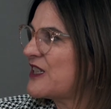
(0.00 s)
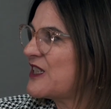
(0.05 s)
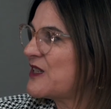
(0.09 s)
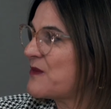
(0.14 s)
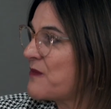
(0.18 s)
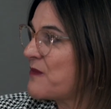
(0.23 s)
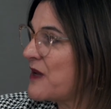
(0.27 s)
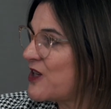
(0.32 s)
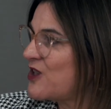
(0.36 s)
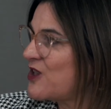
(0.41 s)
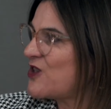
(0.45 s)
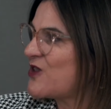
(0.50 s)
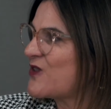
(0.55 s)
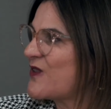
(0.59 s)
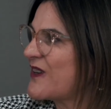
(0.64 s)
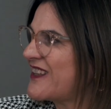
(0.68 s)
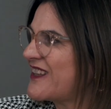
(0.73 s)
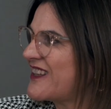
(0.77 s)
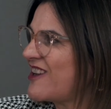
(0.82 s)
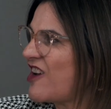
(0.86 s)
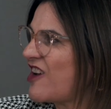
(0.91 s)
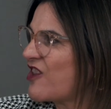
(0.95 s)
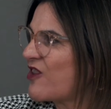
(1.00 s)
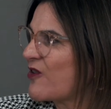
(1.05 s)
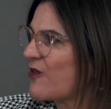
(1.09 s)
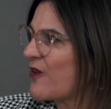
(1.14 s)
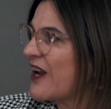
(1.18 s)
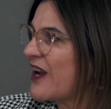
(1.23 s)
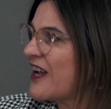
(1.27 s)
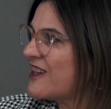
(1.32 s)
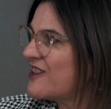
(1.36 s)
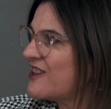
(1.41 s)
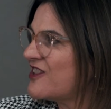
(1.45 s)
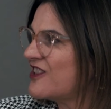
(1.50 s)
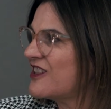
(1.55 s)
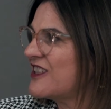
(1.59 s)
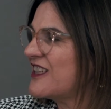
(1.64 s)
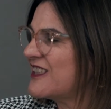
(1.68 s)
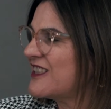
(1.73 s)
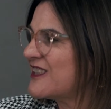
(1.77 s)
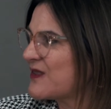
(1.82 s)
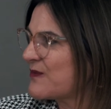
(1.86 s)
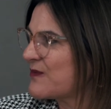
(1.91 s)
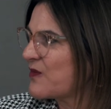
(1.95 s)
to meet you at the other end. You
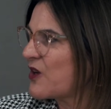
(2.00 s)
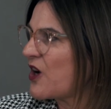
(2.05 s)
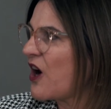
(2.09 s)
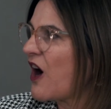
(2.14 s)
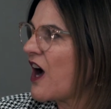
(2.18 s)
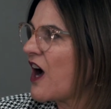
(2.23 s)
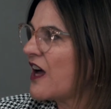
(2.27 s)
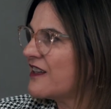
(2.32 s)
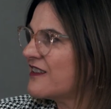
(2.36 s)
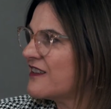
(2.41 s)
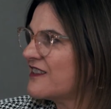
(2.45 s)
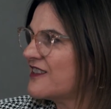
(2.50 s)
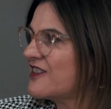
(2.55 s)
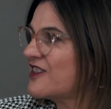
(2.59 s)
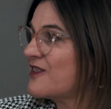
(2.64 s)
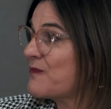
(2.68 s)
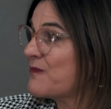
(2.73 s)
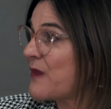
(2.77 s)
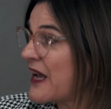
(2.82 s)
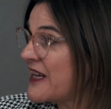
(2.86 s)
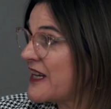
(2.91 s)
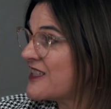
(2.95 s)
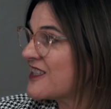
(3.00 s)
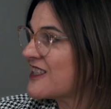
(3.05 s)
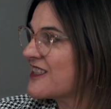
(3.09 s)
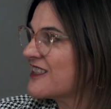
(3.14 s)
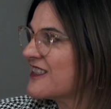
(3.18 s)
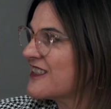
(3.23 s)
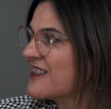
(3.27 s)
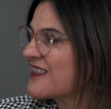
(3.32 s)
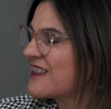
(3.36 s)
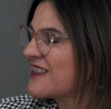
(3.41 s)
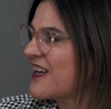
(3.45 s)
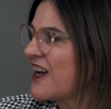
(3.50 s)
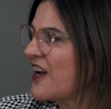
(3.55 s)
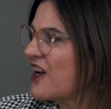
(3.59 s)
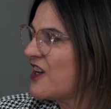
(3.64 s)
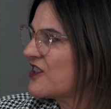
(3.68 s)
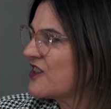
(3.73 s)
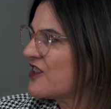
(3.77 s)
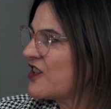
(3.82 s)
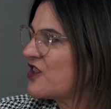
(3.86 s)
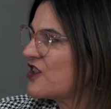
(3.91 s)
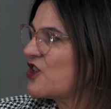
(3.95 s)
need some guidance, maintenance.
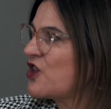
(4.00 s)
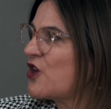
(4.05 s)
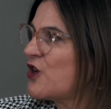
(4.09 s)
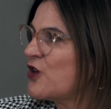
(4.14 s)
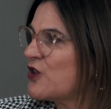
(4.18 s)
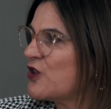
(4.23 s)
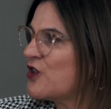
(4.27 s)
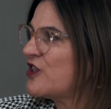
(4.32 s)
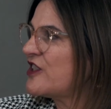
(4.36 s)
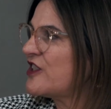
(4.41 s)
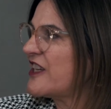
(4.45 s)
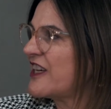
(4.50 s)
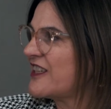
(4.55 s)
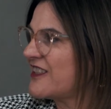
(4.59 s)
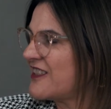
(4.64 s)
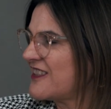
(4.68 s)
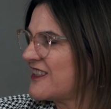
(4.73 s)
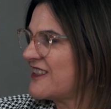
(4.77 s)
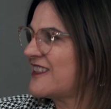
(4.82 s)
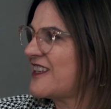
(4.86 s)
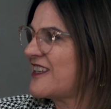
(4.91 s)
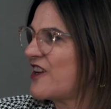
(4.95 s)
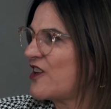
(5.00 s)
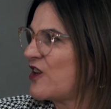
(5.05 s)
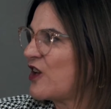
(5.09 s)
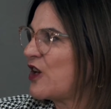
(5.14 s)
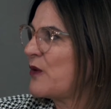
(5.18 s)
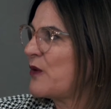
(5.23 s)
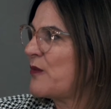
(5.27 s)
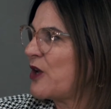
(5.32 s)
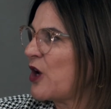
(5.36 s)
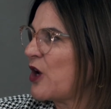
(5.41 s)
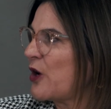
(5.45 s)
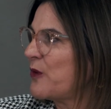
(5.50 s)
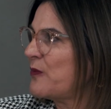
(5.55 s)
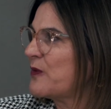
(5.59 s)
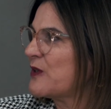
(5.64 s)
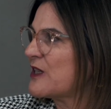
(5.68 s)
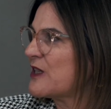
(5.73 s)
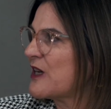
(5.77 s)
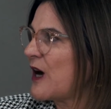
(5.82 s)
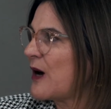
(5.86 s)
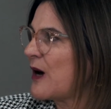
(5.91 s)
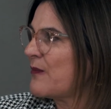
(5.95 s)
Right. So there's huge sectors that are going to be
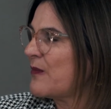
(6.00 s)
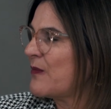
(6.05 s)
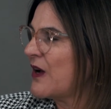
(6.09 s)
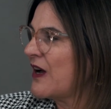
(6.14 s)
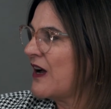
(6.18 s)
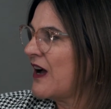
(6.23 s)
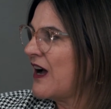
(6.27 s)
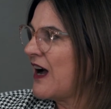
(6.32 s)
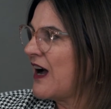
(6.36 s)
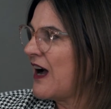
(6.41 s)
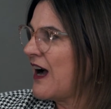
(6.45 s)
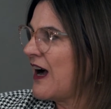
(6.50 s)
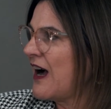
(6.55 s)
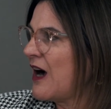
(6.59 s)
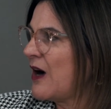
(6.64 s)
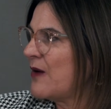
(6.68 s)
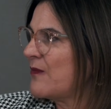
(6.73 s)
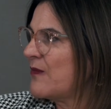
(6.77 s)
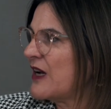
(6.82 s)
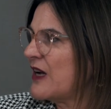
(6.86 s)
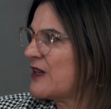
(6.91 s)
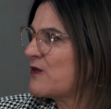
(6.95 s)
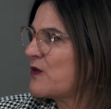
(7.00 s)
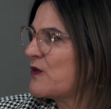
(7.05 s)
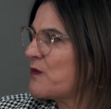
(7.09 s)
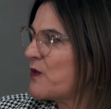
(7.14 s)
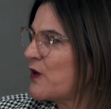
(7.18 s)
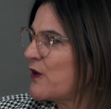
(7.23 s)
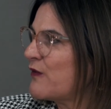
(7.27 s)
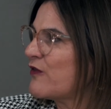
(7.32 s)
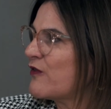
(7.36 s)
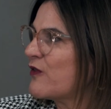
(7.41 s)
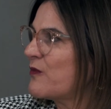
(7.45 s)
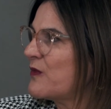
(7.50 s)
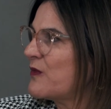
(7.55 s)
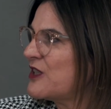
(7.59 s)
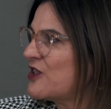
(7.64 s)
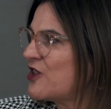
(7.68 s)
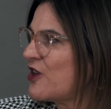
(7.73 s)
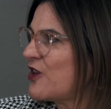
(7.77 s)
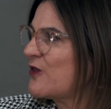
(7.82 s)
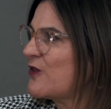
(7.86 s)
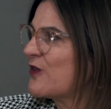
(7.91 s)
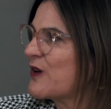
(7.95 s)
opened up as we move from
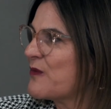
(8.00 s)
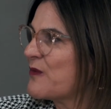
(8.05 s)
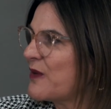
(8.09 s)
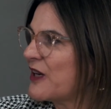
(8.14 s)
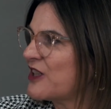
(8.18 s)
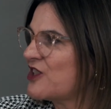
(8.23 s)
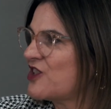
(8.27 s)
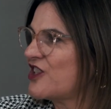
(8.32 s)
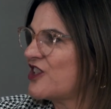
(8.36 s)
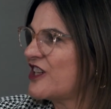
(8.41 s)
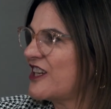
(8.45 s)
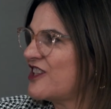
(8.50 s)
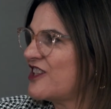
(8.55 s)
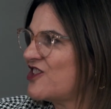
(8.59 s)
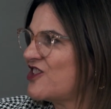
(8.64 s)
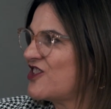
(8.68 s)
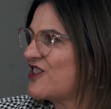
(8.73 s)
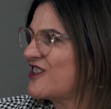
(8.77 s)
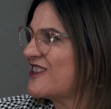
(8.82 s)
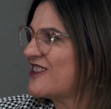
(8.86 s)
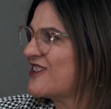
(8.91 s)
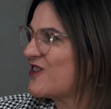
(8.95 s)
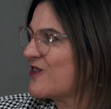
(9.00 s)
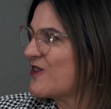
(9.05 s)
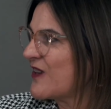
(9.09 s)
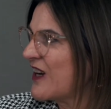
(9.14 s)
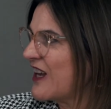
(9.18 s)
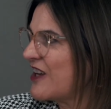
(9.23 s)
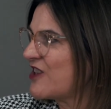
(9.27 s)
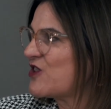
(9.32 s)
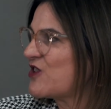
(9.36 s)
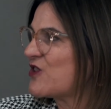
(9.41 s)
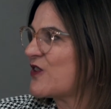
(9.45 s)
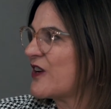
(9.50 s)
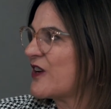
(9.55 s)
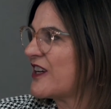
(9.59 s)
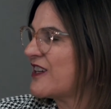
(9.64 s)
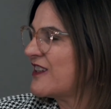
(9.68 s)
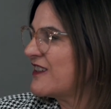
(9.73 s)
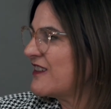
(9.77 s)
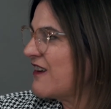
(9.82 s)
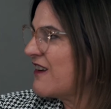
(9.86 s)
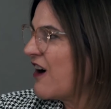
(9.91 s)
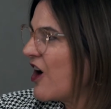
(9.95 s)
internal combustion engines to
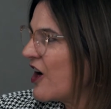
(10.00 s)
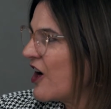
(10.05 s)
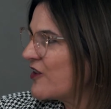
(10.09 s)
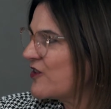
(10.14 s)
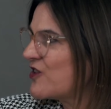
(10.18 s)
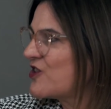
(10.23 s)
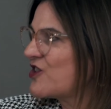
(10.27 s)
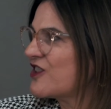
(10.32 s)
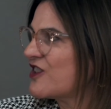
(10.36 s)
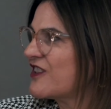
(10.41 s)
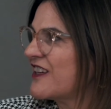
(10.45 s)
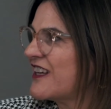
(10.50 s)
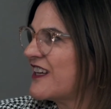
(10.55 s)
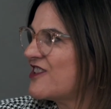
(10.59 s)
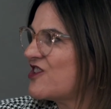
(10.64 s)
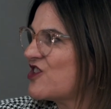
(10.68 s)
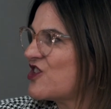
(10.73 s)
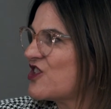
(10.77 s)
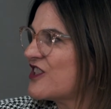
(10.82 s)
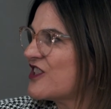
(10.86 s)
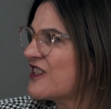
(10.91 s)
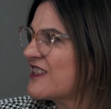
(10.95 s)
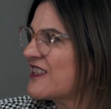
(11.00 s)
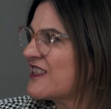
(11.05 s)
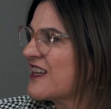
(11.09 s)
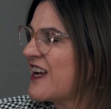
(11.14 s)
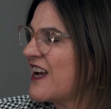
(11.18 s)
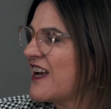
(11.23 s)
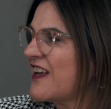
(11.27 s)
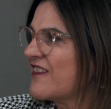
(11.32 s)
electric and hydrogen engines.